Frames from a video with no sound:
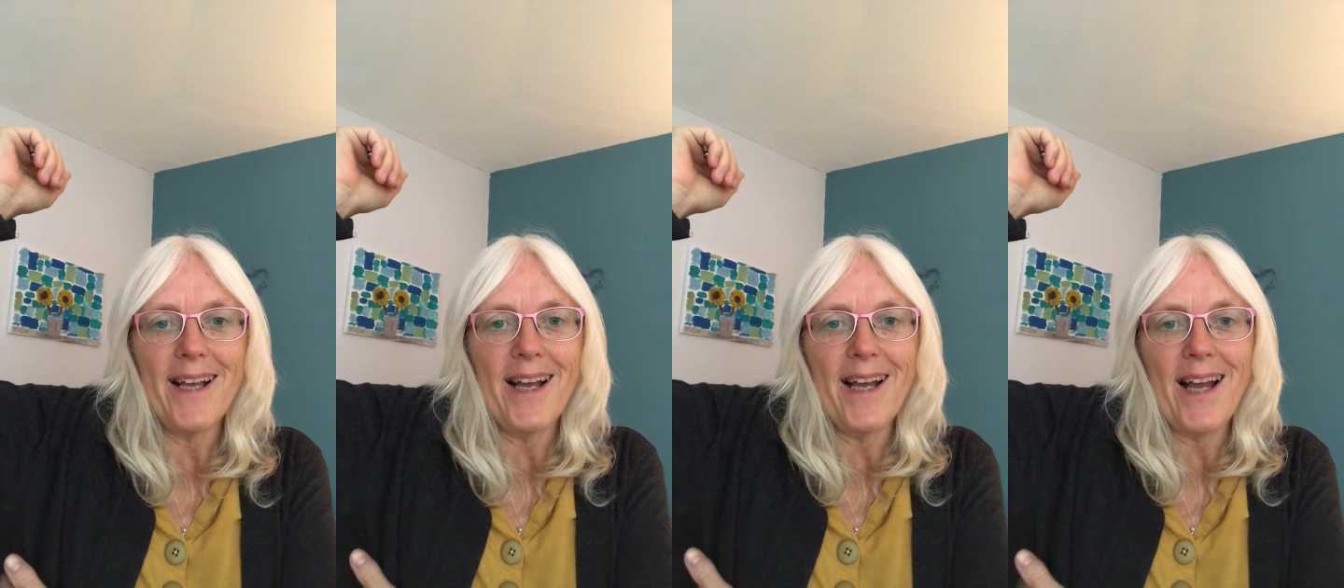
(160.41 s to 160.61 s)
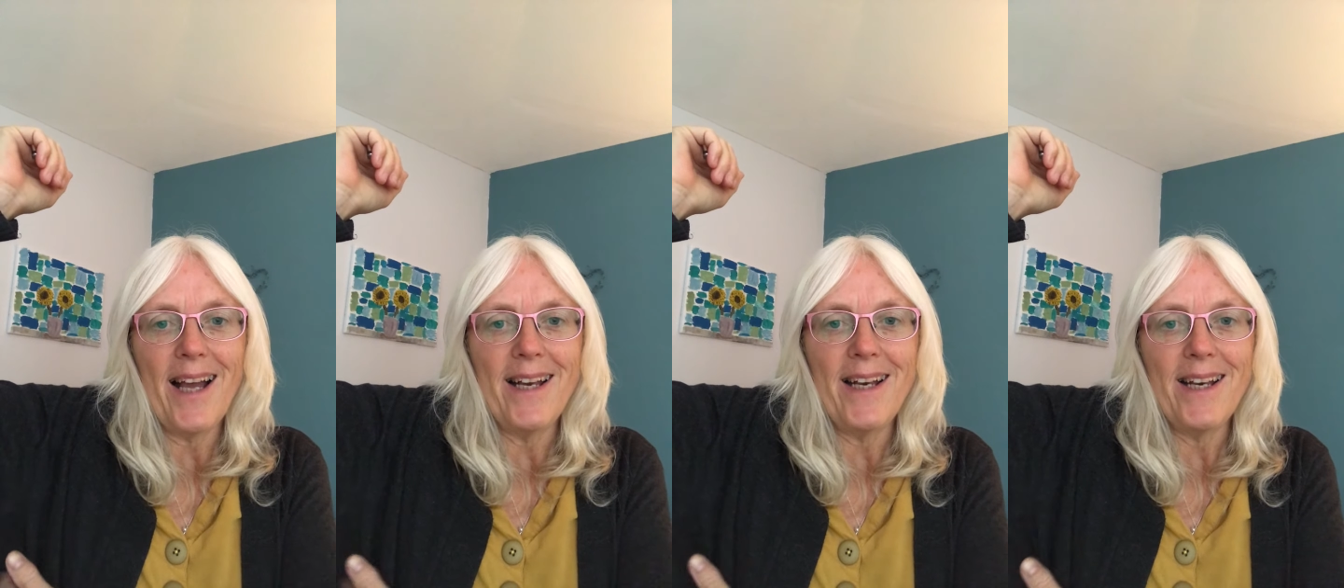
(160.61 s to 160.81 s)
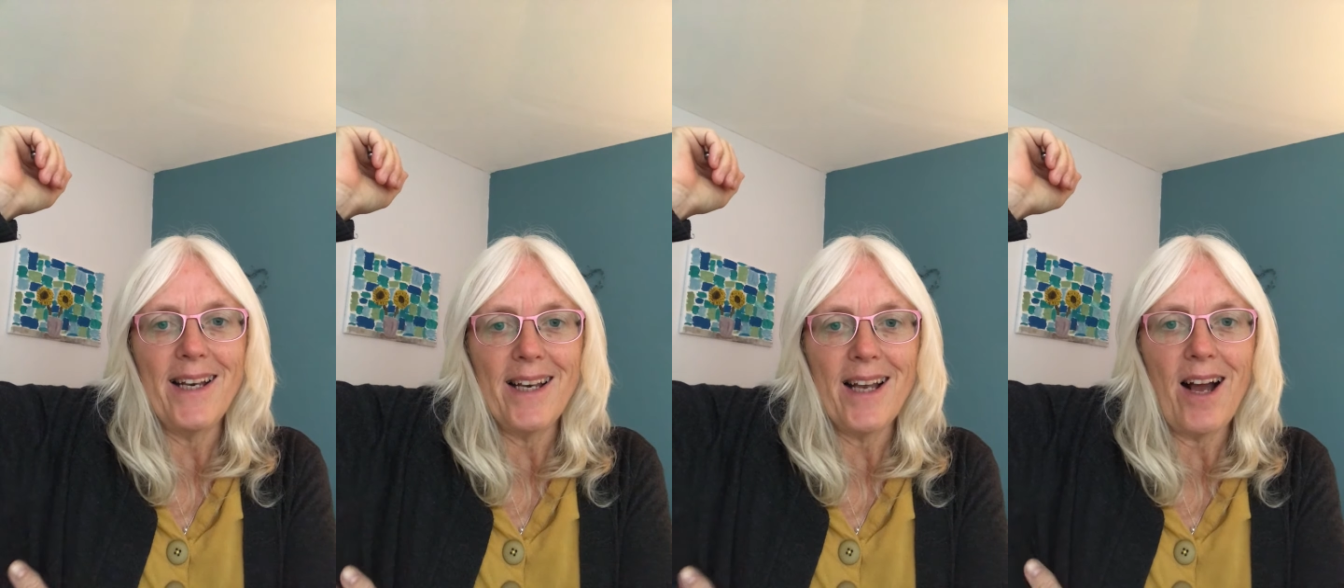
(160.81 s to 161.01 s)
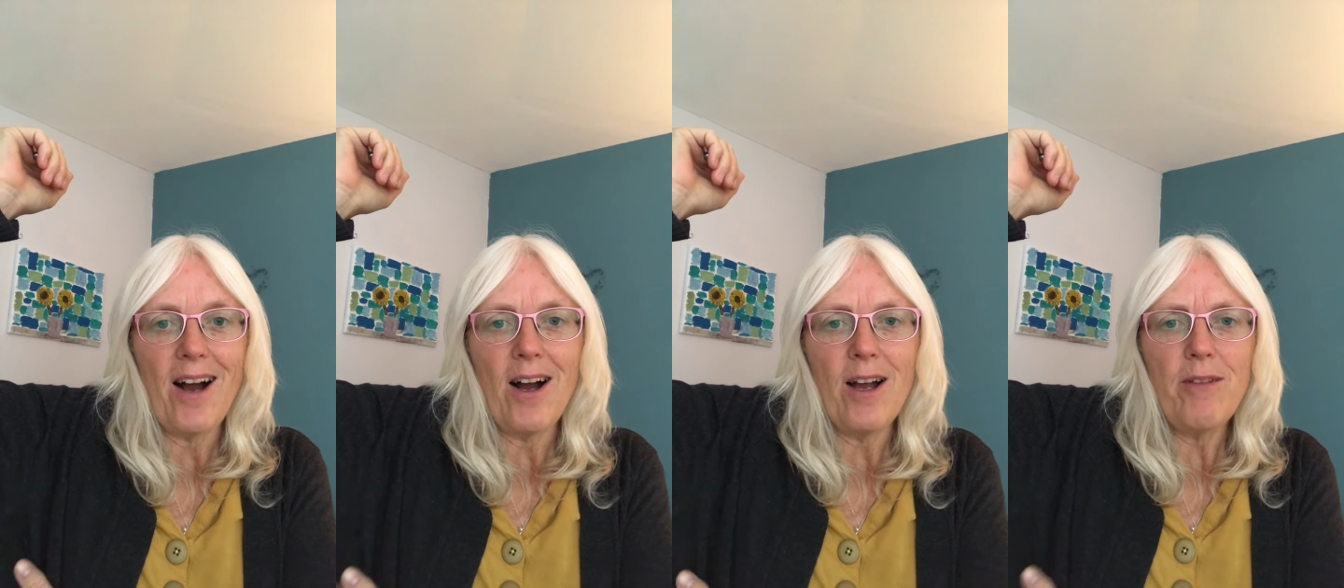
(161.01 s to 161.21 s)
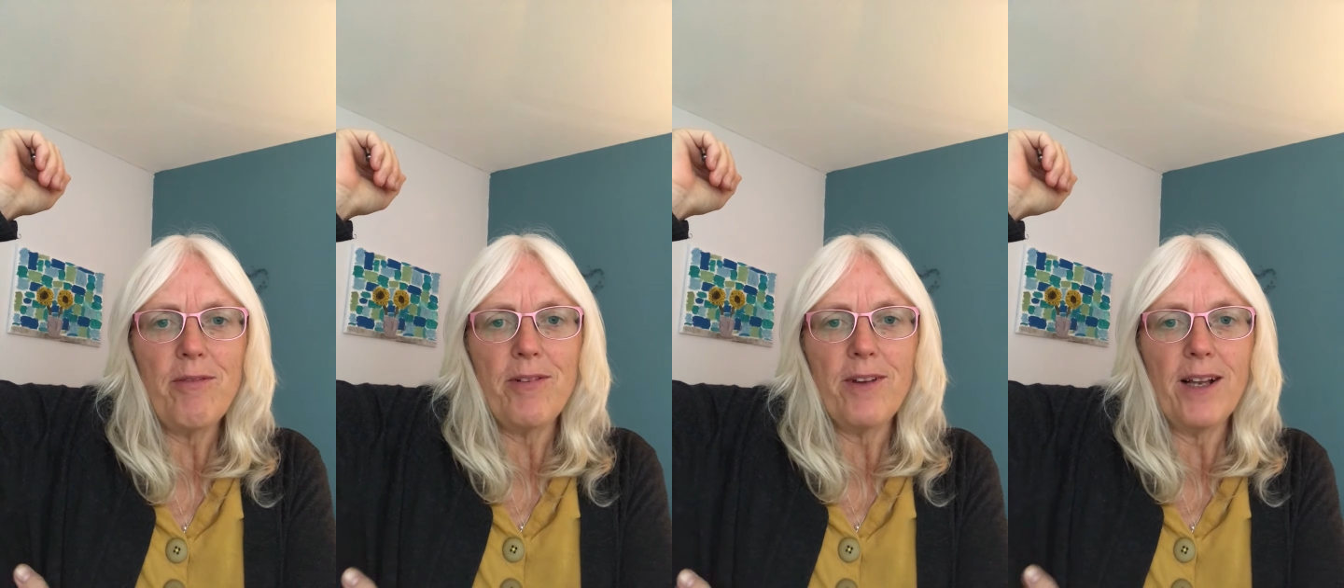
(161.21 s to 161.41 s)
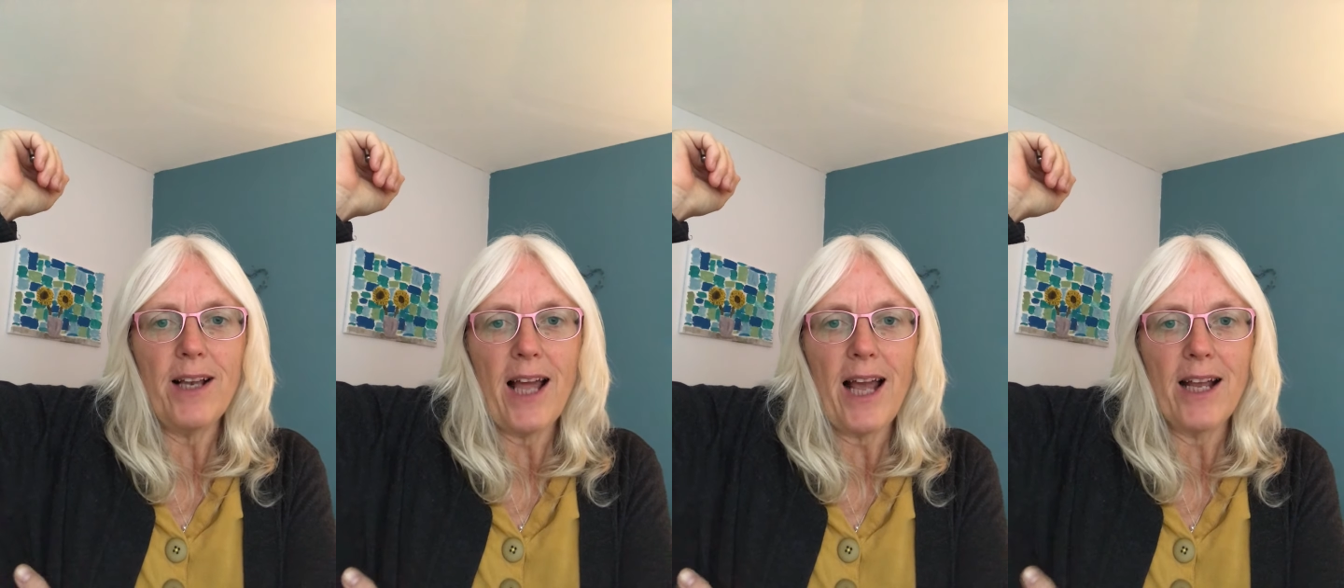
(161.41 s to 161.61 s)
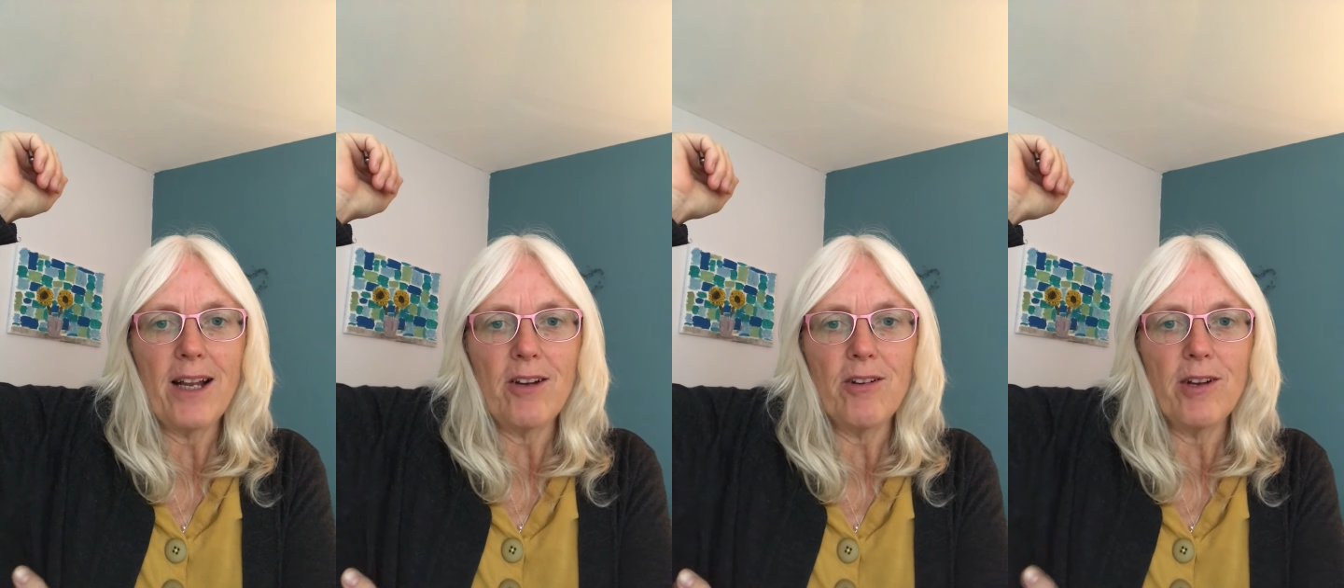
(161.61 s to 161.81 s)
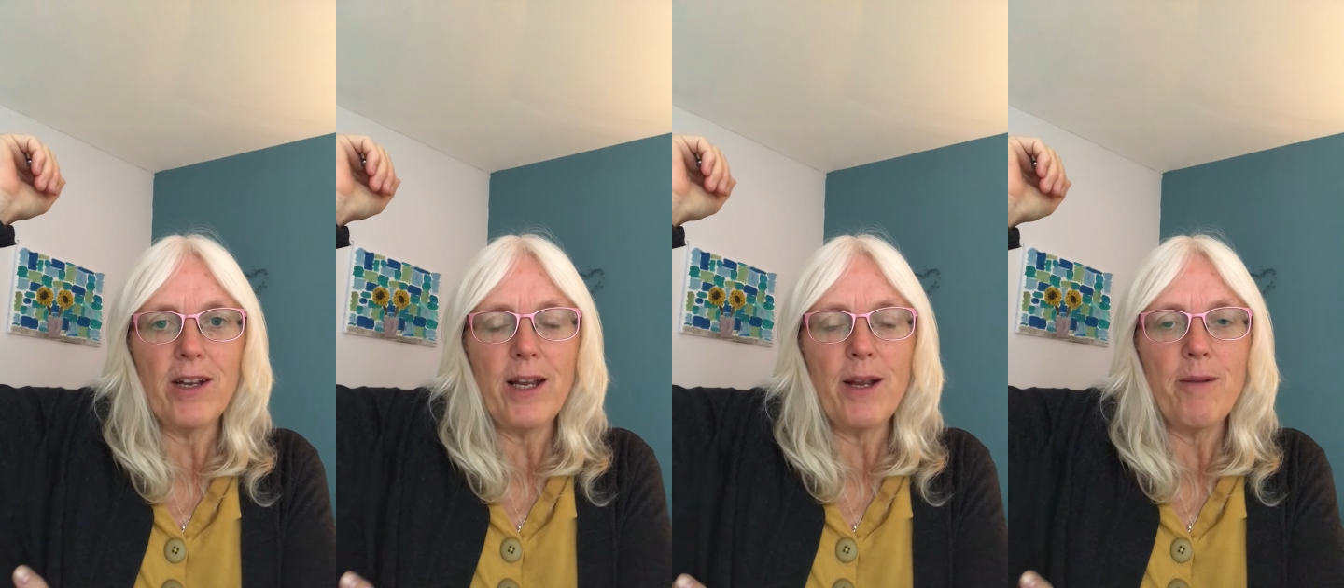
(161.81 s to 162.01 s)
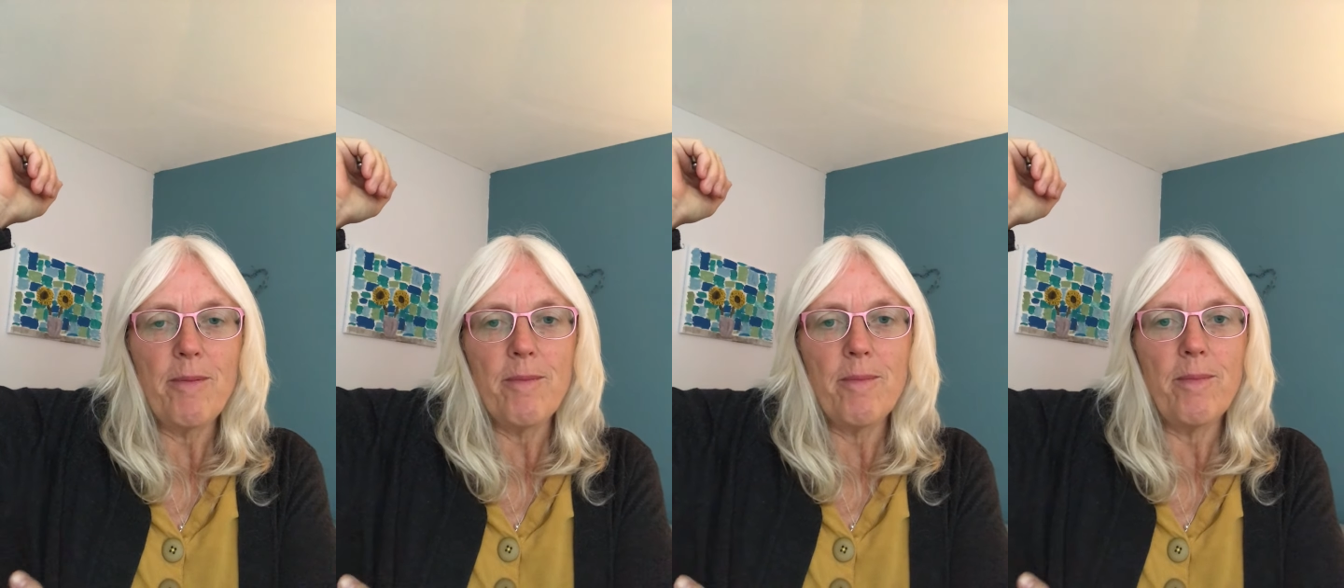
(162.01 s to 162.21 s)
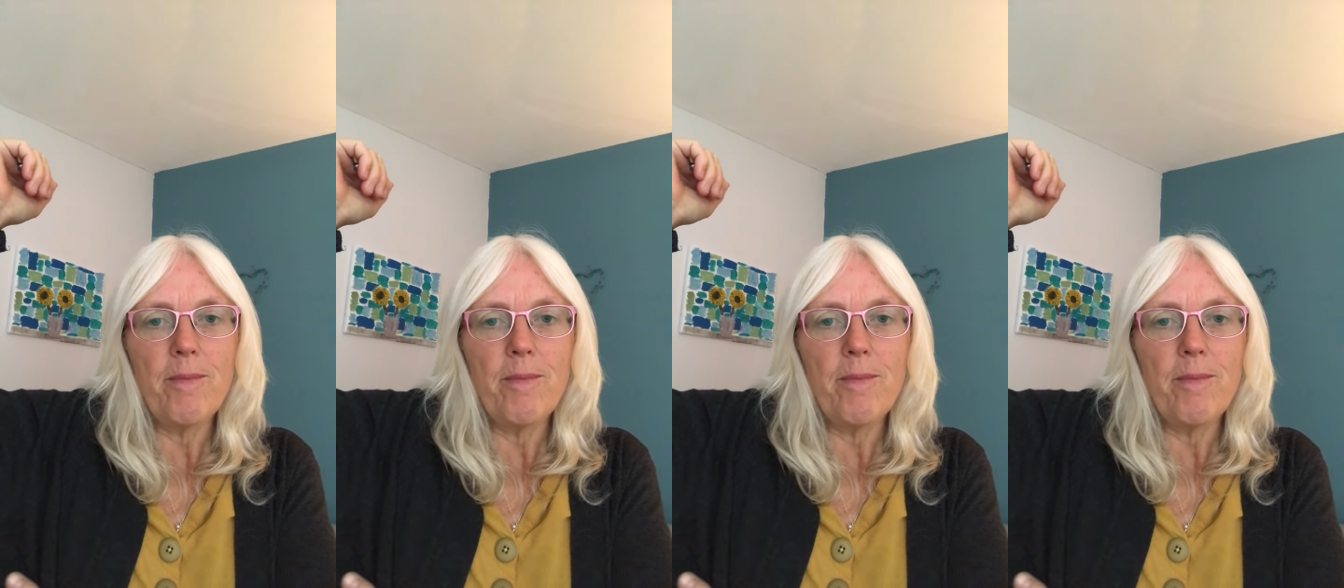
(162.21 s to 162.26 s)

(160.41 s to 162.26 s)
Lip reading: and I feel angry.